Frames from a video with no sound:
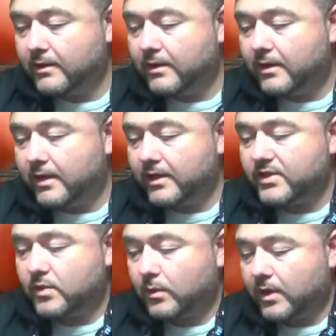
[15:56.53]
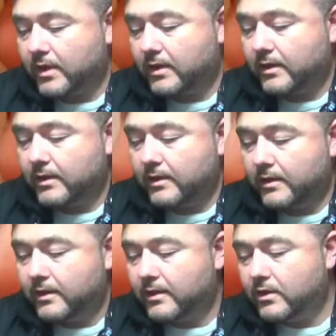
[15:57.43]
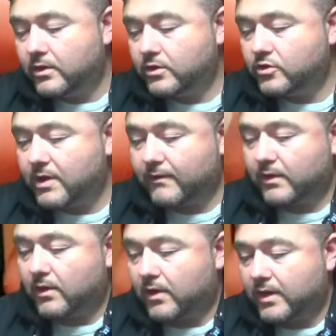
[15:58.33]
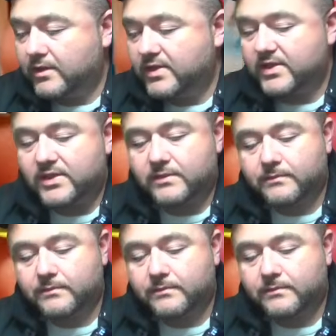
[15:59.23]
Nick Scorton. Trevor Lawrence.